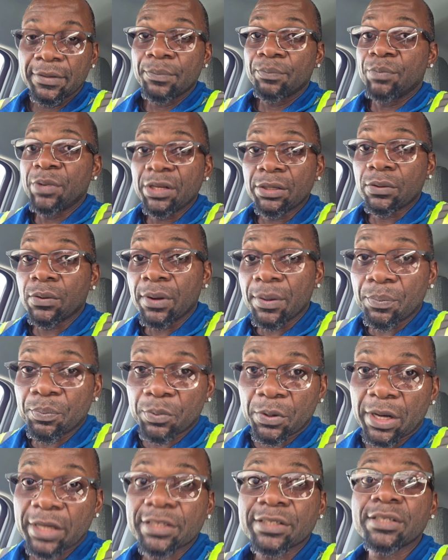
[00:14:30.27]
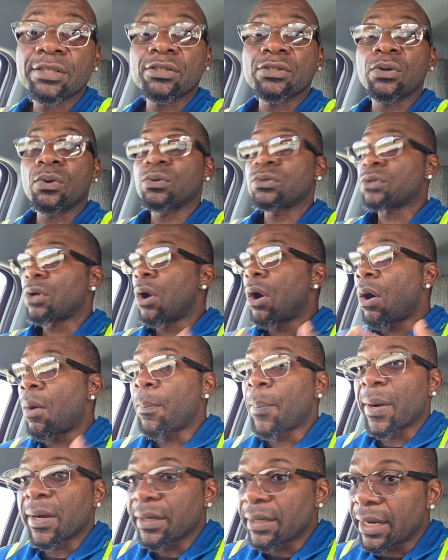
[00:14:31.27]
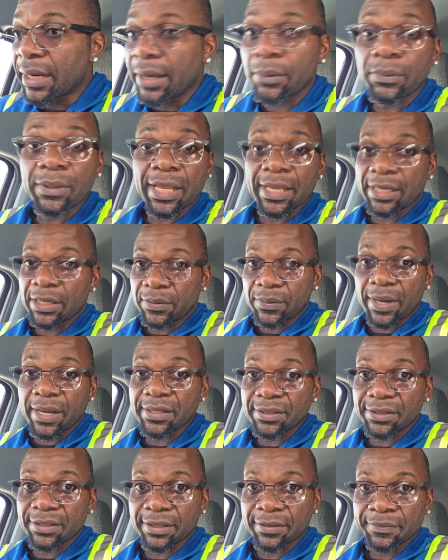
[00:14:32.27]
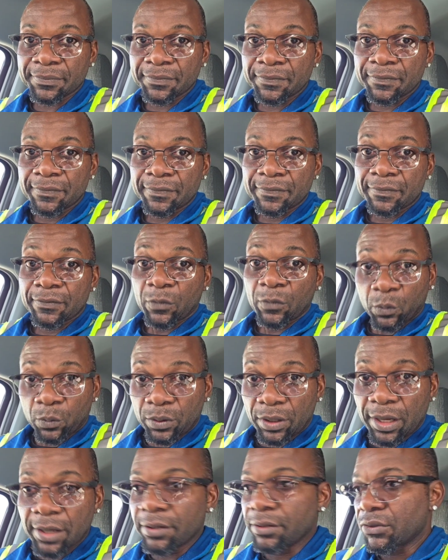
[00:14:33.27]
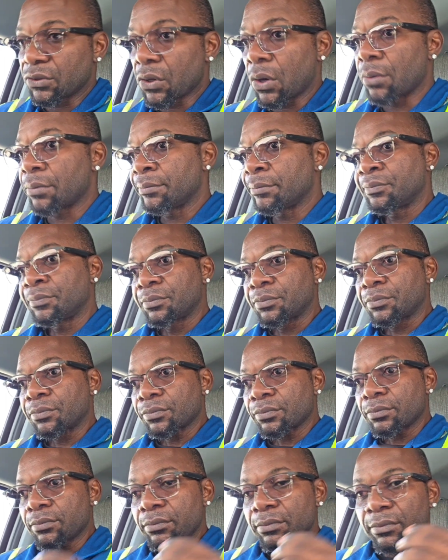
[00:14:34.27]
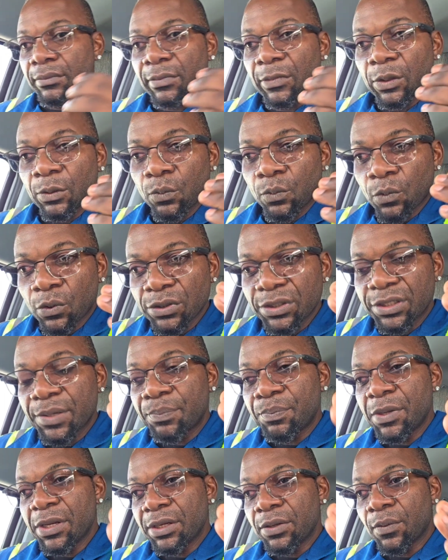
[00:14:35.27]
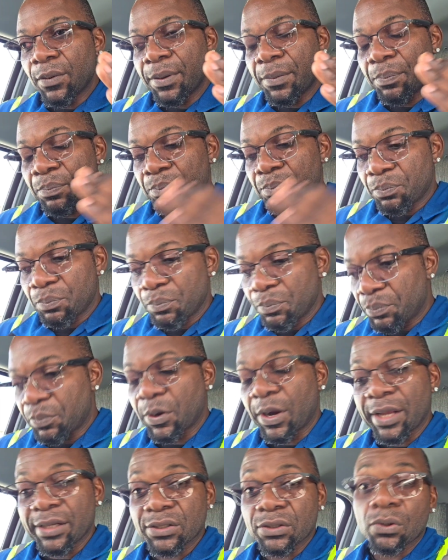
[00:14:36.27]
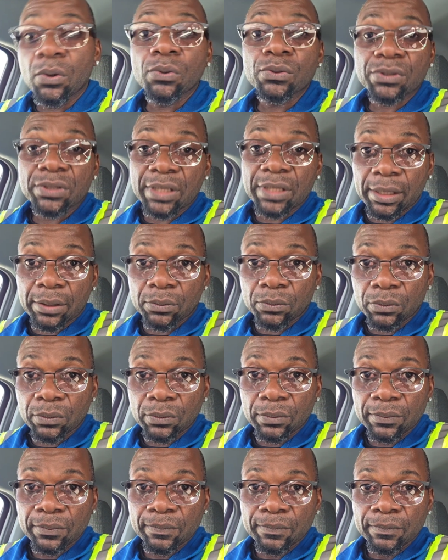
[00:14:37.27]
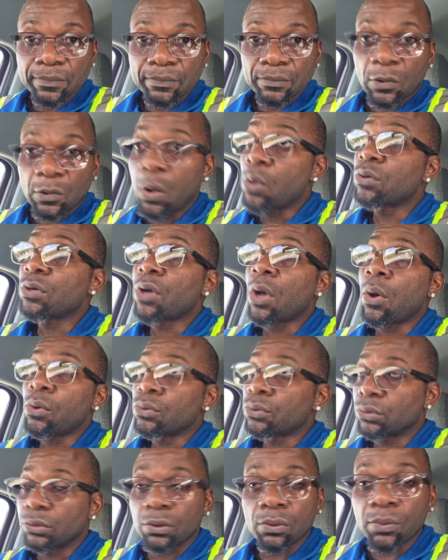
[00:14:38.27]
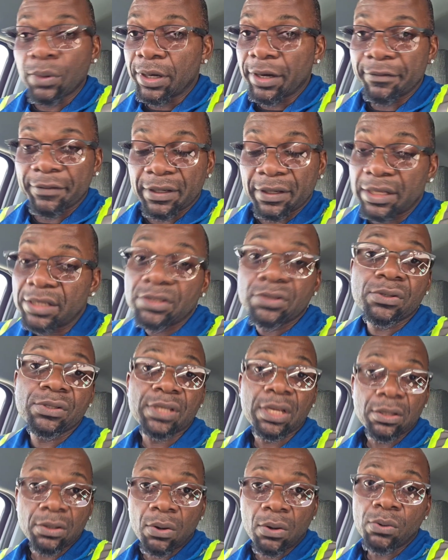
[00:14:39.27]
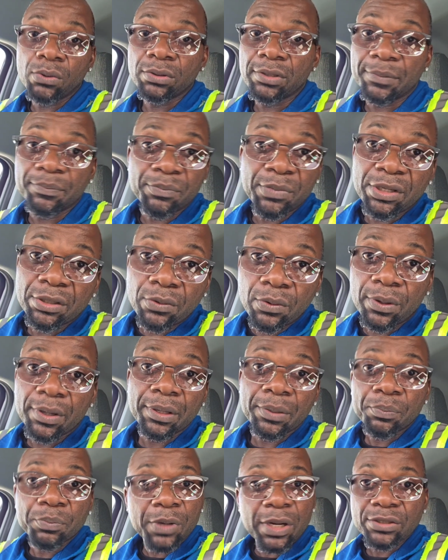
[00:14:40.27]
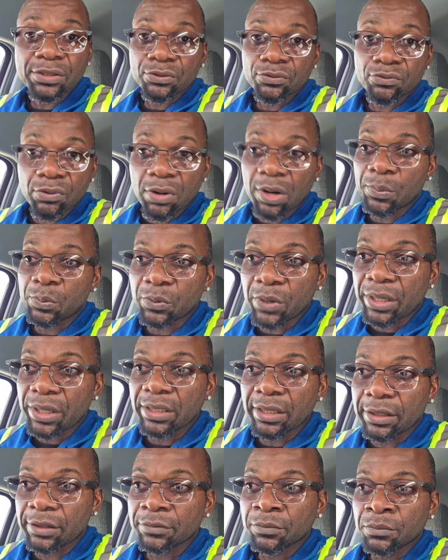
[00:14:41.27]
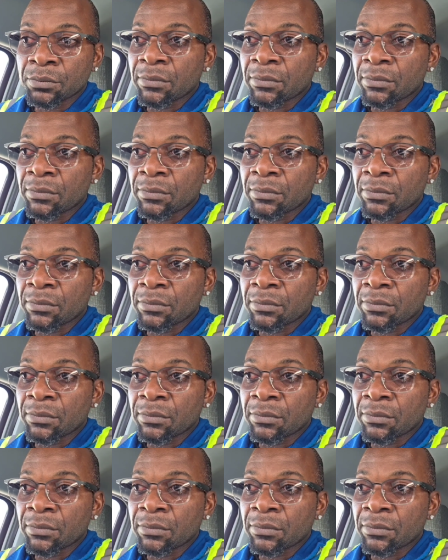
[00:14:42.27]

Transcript: Bitcoin prices goes up and down like crazy. Okay, so once the Bitcoin price goes down, or gold or whatever, let's just say gold and Bitcoin, the price drop right now,